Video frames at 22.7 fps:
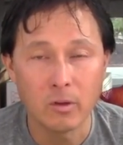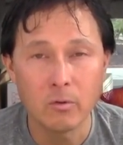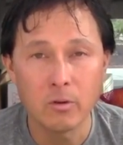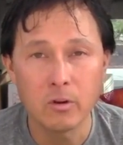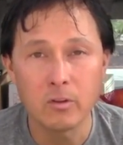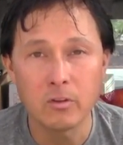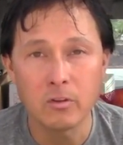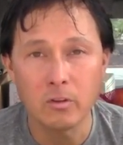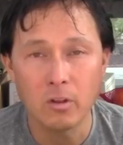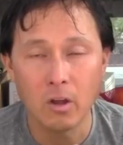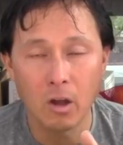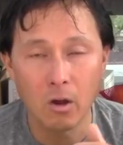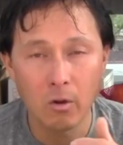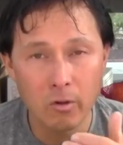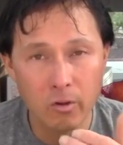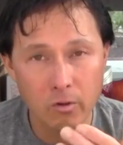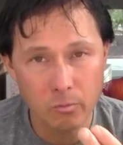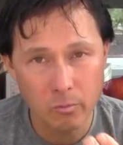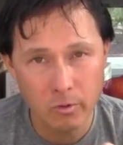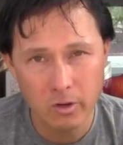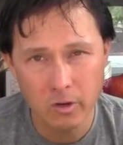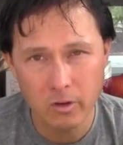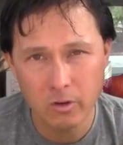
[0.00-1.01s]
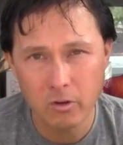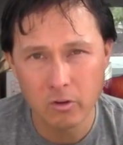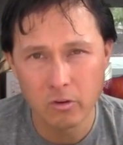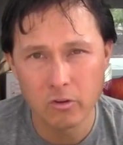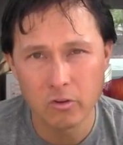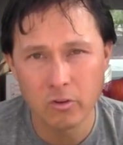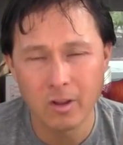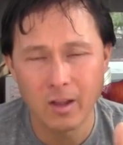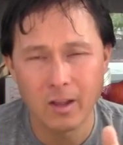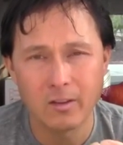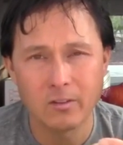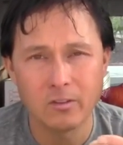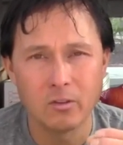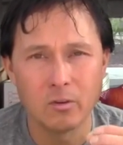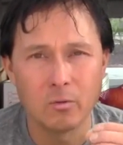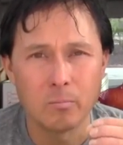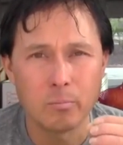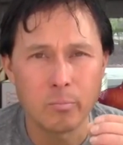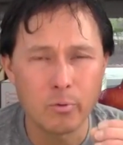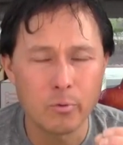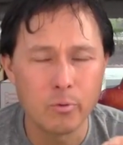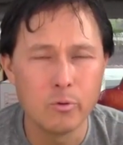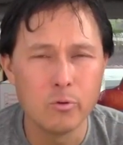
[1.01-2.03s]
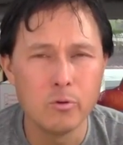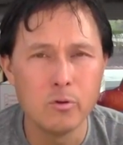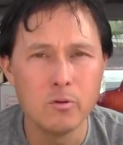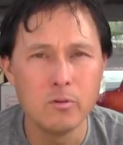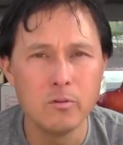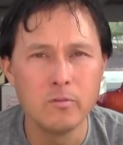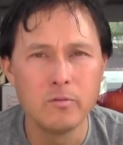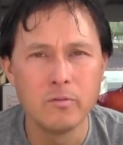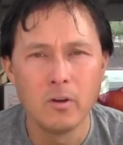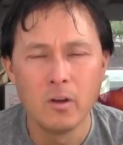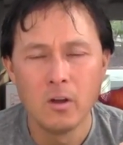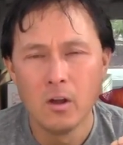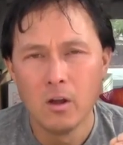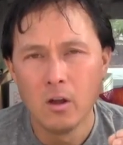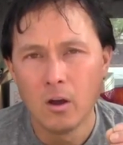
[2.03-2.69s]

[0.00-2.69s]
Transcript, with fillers: I want to always want to encourage you guys to improve